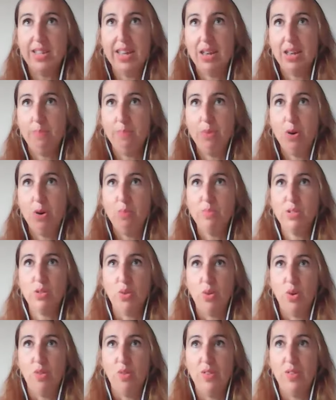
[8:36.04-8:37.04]
like a bomb's
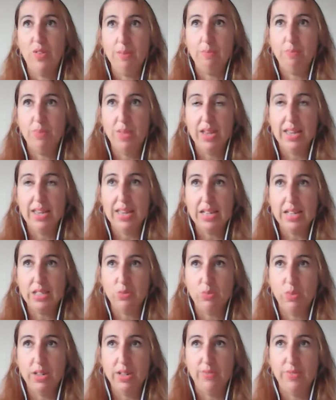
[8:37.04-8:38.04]
gone off, and it, it
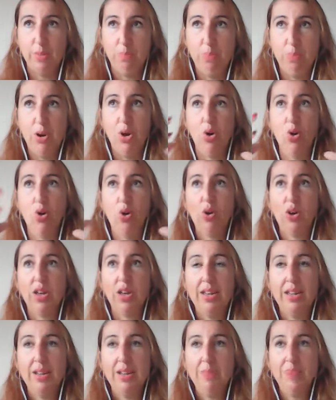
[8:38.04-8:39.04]
gets rid of the block,
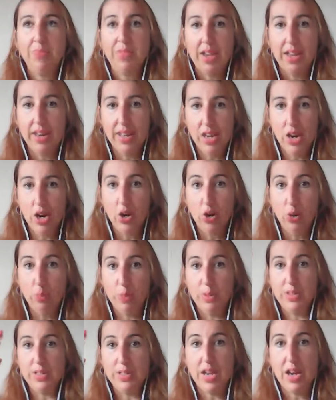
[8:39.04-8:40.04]
yeah and it
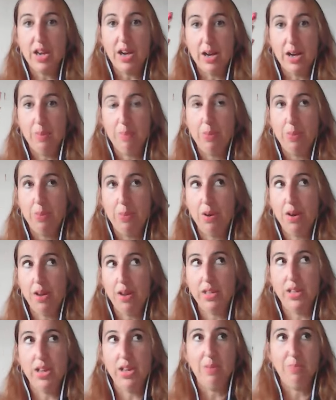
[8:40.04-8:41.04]
opens up,
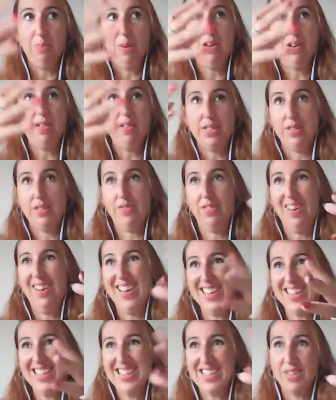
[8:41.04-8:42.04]
you know, parts of
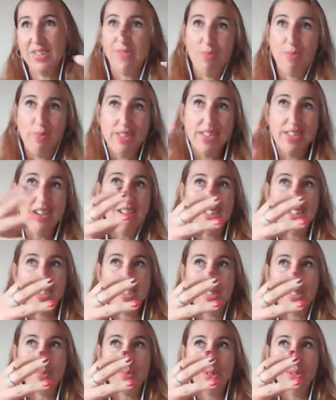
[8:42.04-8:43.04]
light from the
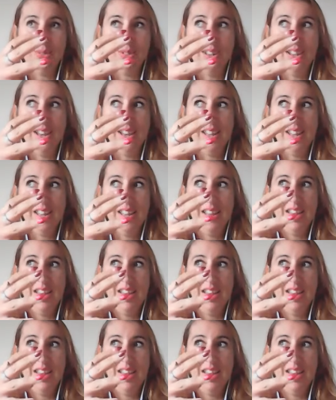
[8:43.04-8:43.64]
darkness where you're like,